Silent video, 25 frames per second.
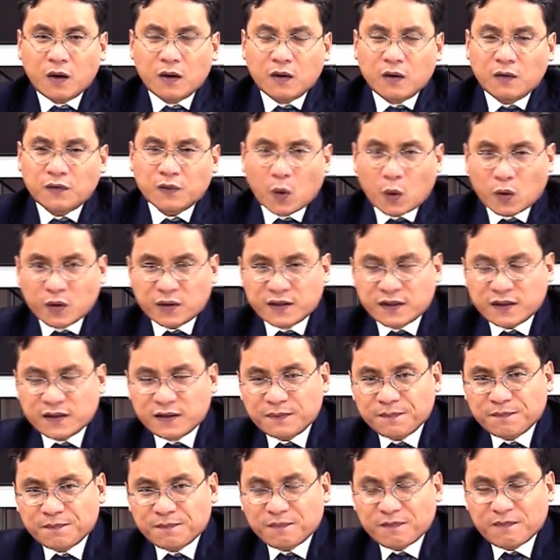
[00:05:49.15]
Of course,
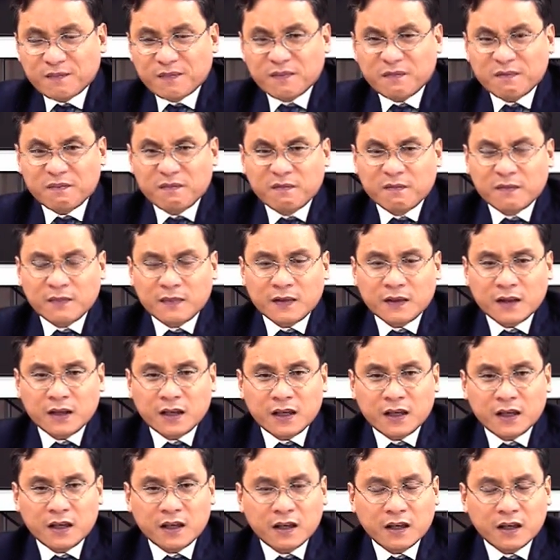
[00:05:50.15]

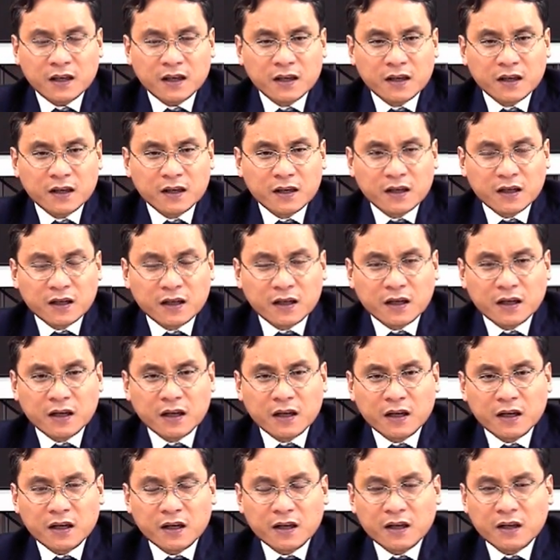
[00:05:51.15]
the
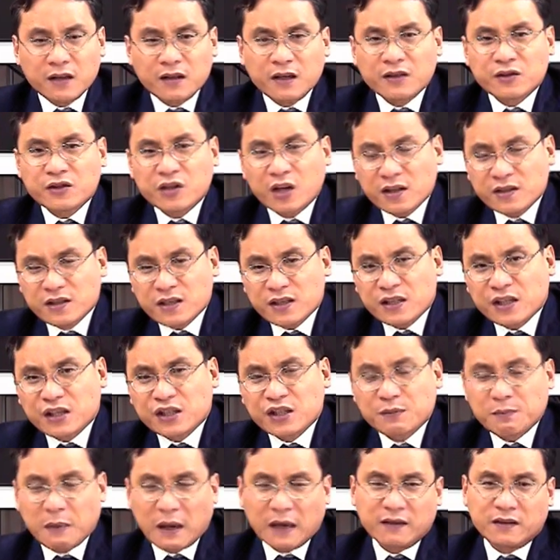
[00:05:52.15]
judge is
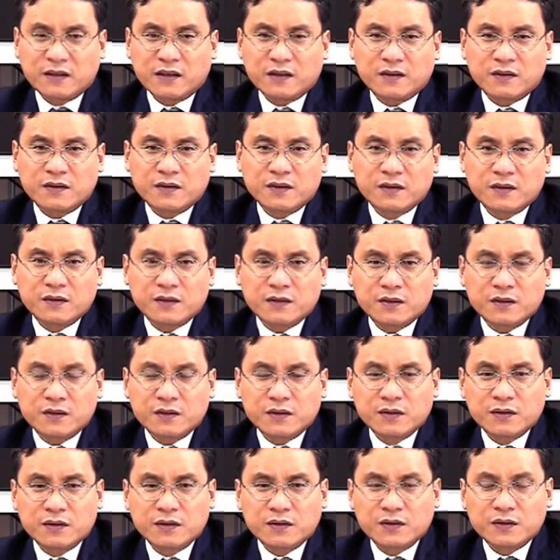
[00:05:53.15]
expected
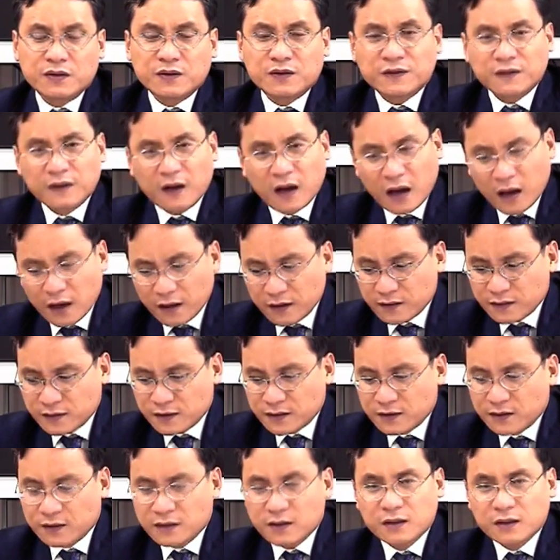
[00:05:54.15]
to find